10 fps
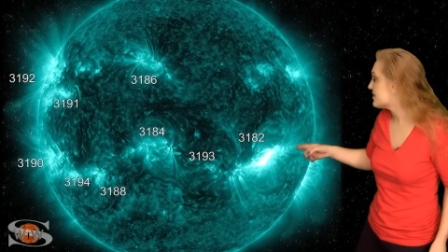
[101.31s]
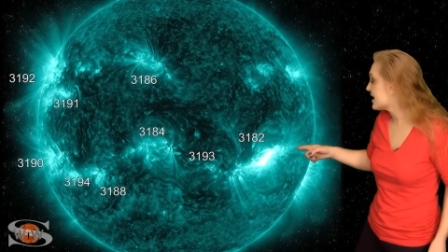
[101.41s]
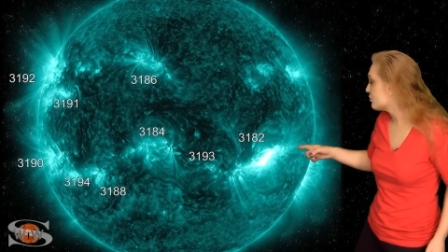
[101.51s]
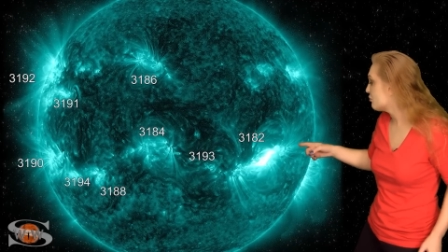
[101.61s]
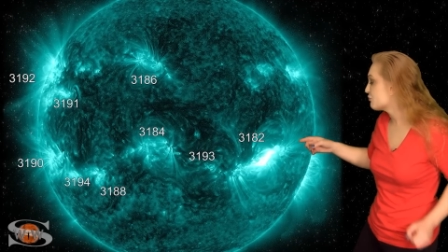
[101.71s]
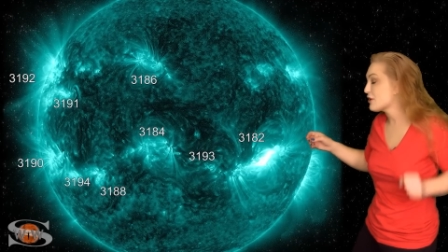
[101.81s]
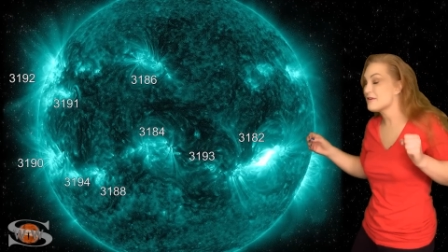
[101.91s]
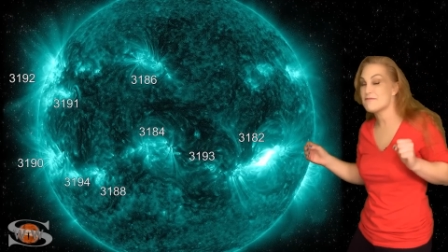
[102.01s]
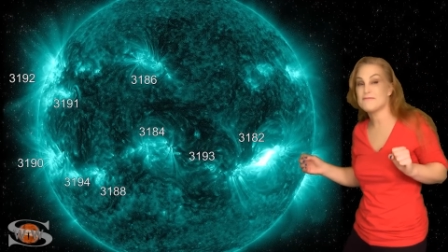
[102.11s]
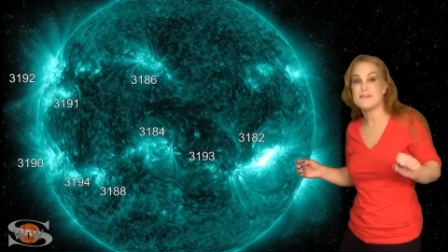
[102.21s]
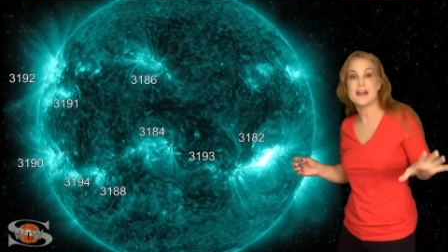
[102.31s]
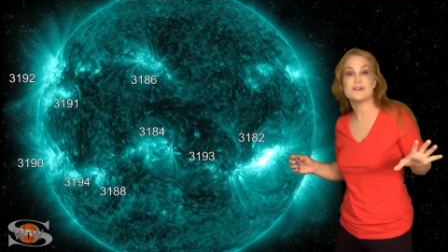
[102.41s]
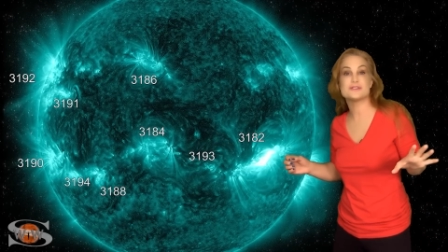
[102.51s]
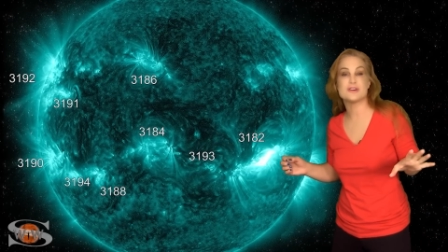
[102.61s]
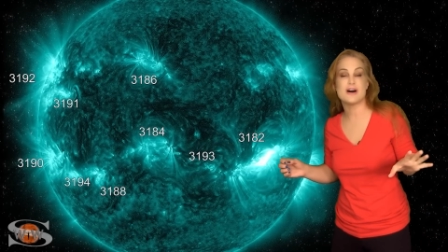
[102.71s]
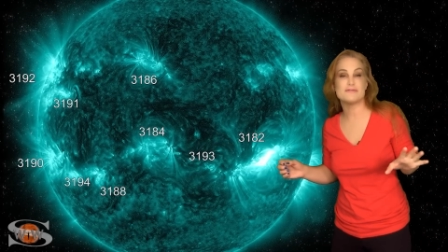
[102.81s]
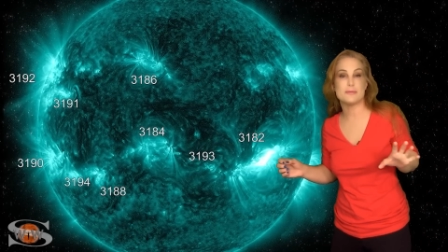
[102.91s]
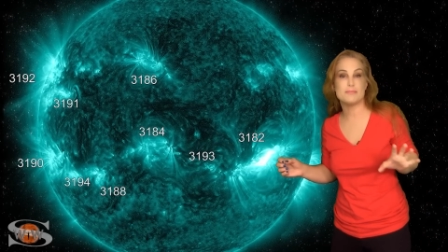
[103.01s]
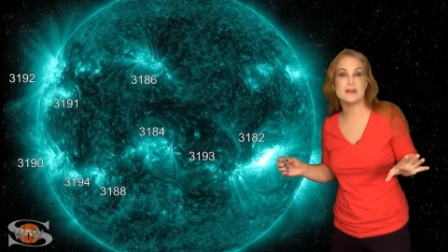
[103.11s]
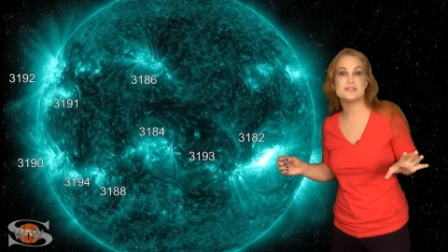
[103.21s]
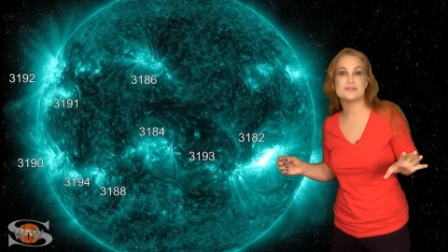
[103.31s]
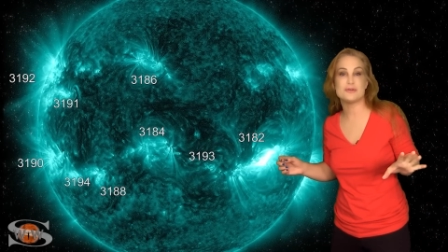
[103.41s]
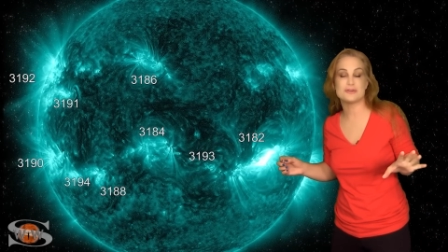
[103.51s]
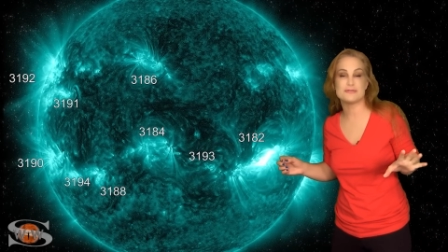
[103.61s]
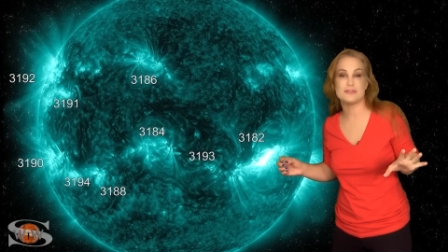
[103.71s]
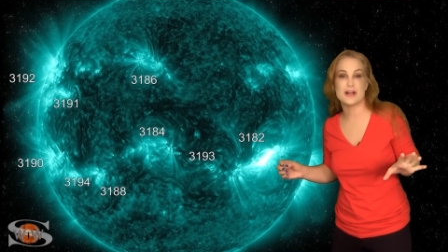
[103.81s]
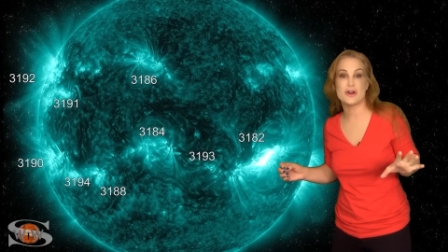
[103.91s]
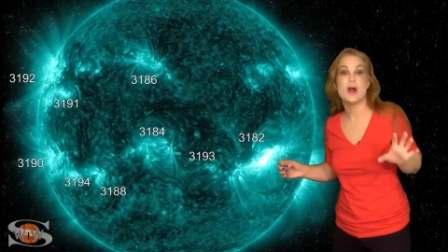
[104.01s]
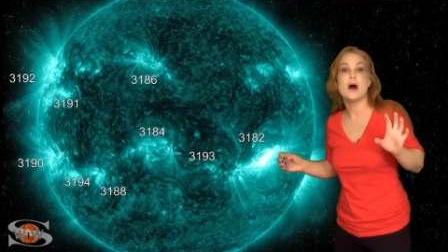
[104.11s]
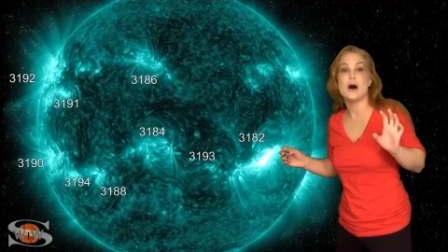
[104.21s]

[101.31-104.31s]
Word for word: That old friend fires off a big solar flare